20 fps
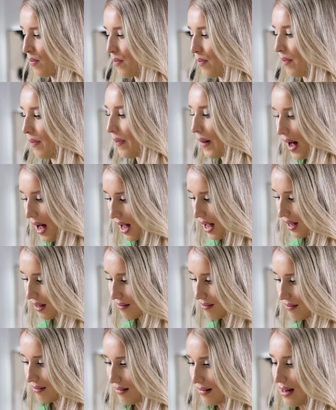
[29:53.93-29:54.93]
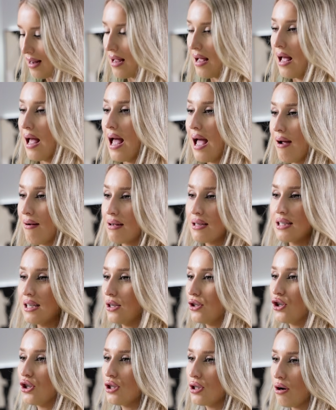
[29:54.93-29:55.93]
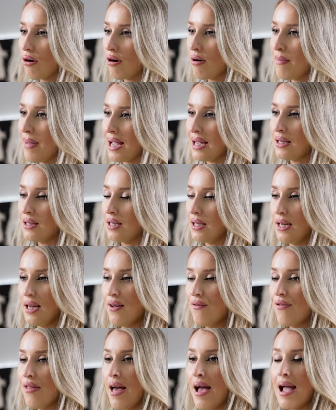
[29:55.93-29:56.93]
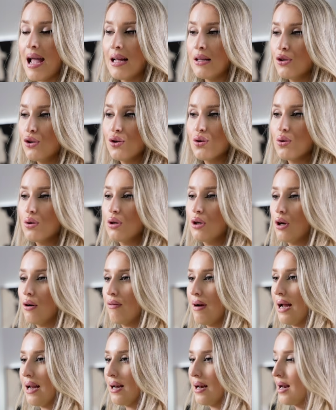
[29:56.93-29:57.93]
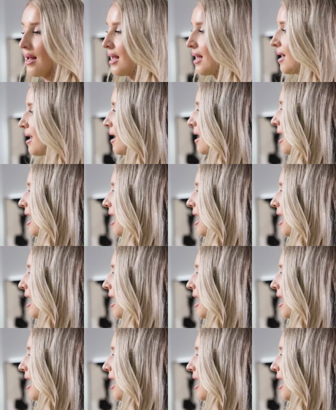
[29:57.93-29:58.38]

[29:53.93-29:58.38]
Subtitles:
But hair extensions are amazing. If they're installed correctly